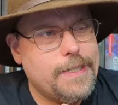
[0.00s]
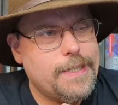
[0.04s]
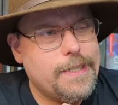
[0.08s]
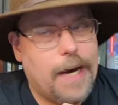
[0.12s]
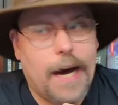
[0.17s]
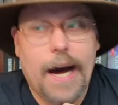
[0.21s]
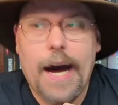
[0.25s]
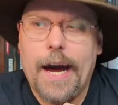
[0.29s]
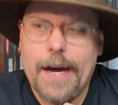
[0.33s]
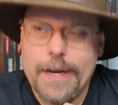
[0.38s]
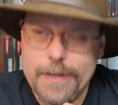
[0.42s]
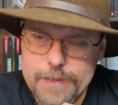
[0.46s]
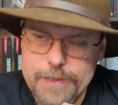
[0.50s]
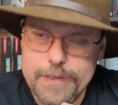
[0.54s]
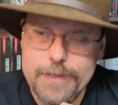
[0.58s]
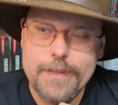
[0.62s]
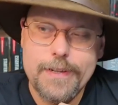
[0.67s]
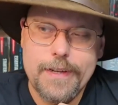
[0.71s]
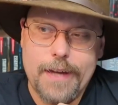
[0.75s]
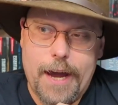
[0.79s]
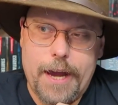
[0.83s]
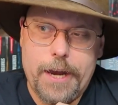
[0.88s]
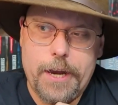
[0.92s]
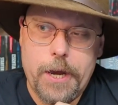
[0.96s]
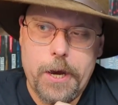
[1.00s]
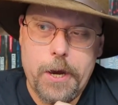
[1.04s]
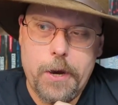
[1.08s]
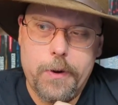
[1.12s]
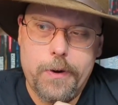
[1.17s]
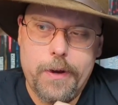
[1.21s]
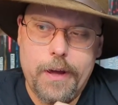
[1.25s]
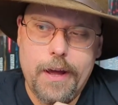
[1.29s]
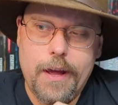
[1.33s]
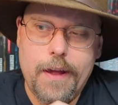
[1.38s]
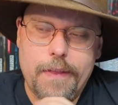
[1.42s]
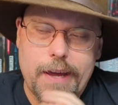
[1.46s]
Ah, I
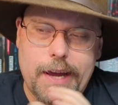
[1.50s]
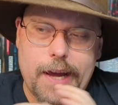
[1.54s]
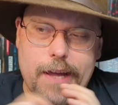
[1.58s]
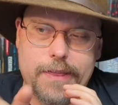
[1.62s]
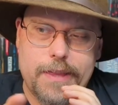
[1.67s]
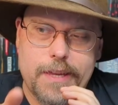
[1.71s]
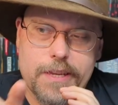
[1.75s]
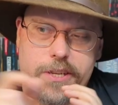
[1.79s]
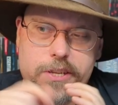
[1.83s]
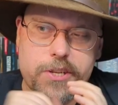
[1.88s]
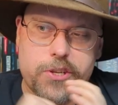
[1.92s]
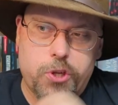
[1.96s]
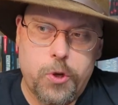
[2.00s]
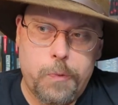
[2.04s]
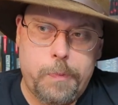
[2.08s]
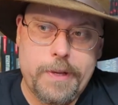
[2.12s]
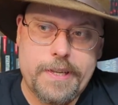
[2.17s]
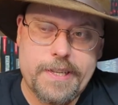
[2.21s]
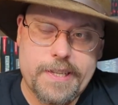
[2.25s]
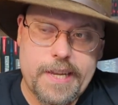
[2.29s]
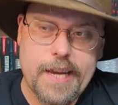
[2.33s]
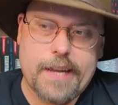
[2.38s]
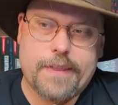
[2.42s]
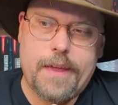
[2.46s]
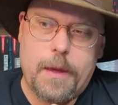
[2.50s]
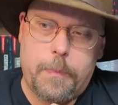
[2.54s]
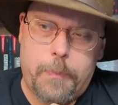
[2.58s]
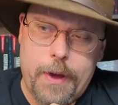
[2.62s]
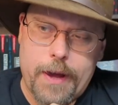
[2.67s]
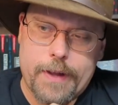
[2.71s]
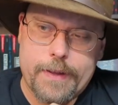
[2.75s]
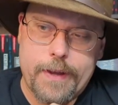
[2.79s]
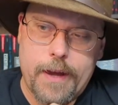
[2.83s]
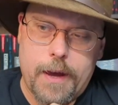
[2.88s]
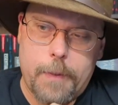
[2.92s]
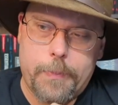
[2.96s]
know. They got this stupid stick they
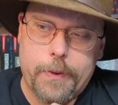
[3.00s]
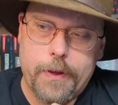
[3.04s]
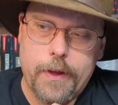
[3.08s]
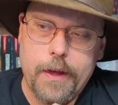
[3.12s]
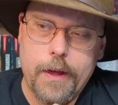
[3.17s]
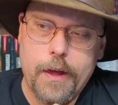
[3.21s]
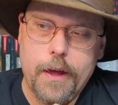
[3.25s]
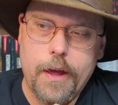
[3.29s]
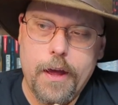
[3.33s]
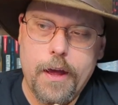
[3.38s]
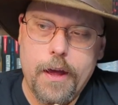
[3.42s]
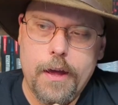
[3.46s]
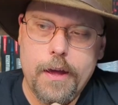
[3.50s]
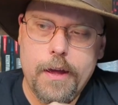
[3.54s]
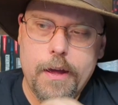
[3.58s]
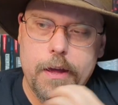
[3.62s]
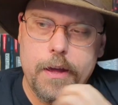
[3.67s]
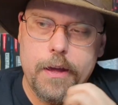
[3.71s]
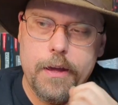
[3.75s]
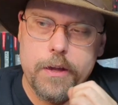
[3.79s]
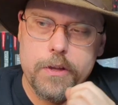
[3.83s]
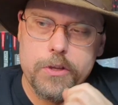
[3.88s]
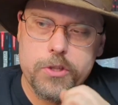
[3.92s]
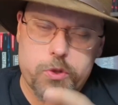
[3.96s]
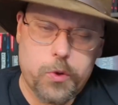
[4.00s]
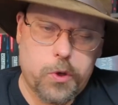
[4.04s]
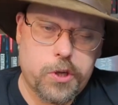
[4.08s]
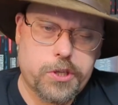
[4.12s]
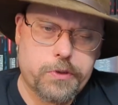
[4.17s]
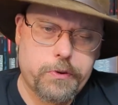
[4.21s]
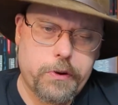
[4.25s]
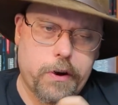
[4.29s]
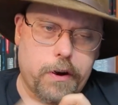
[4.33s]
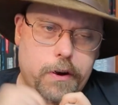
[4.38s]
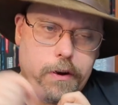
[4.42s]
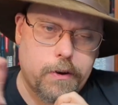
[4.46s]
picked up.
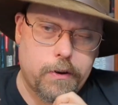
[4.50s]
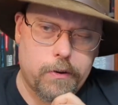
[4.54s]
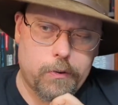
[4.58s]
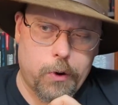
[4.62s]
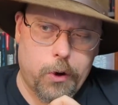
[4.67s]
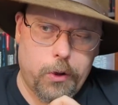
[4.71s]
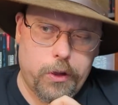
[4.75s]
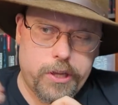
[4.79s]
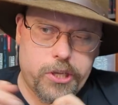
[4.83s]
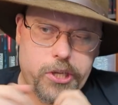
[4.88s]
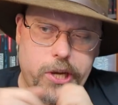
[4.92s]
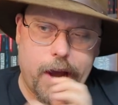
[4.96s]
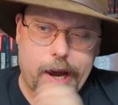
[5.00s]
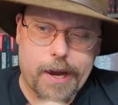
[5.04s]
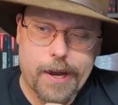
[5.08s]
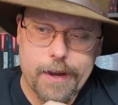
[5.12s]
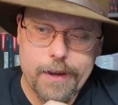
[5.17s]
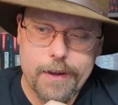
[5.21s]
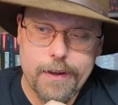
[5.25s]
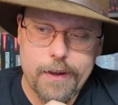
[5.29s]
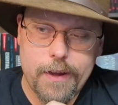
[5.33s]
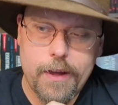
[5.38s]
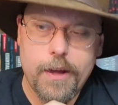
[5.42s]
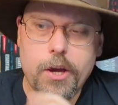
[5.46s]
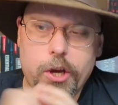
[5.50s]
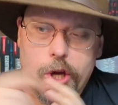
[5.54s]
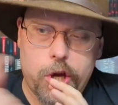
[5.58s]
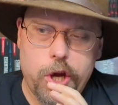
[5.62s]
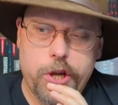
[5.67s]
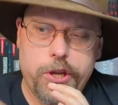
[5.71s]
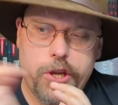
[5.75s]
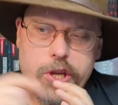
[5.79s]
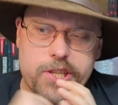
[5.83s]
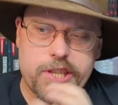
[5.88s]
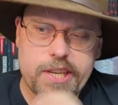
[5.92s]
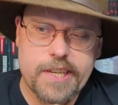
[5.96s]
Sorcerer, roll a check.
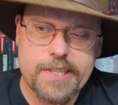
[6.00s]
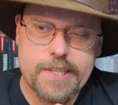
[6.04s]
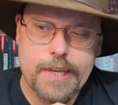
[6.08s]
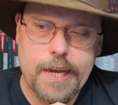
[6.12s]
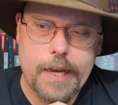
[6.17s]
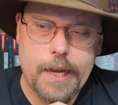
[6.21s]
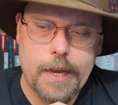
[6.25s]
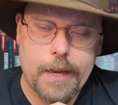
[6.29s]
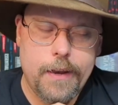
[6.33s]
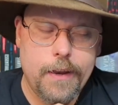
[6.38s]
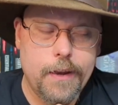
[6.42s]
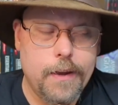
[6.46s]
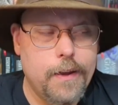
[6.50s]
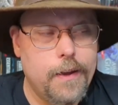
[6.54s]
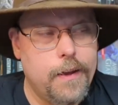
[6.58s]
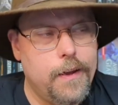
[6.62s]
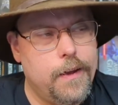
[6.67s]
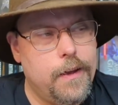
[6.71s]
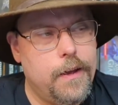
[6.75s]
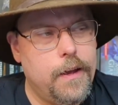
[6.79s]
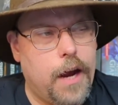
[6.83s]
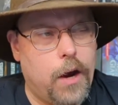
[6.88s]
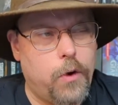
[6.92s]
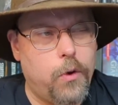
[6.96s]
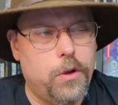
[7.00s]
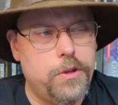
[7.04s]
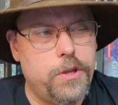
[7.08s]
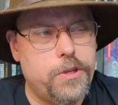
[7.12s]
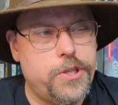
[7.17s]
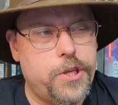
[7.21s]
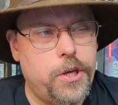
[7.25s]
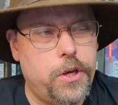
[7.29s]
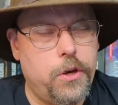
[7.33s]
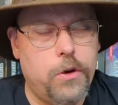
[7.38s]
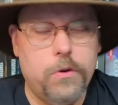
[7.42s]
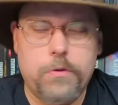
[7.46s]
Good, you succeeded. I rolled a
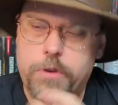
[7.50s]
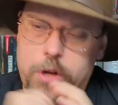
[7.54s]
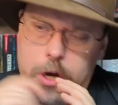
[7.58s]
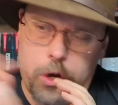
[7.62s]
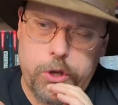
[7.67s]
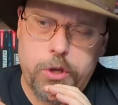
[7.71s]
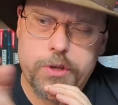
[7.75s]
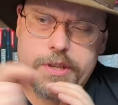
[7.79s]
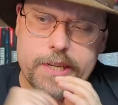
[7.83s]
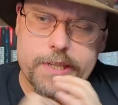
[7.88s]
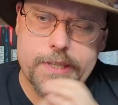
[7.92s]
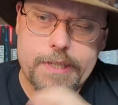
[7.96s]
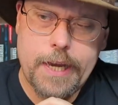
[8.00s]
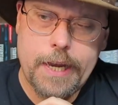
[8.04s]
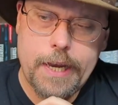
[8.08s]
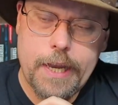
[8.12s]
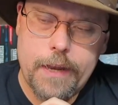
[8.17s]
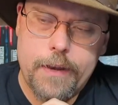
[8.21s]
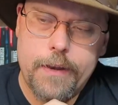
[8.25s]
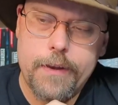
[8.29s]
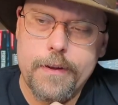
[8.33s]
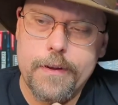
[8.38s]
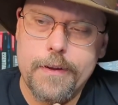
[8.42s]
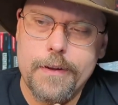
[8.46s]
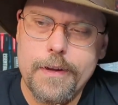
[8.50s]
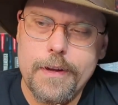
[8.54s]
2. No, you succeeded.